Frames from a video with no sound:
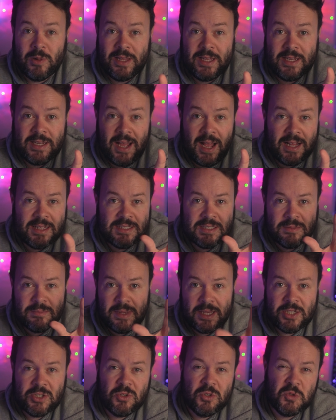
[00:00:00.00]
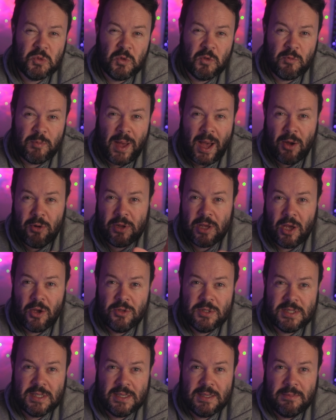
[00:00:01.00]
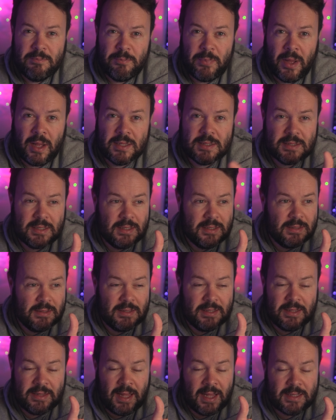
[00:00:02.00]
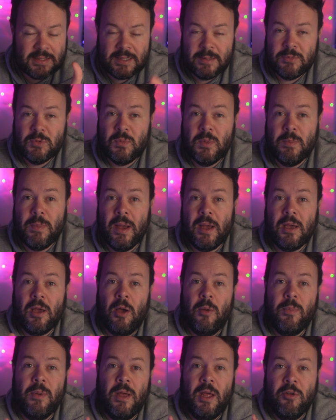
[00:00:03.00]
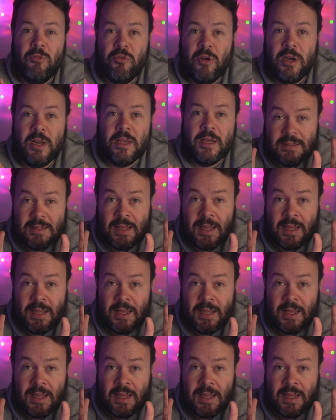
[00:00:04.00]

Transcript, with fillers: He'd had some issues with powder coating, but that seemed to be back up and running.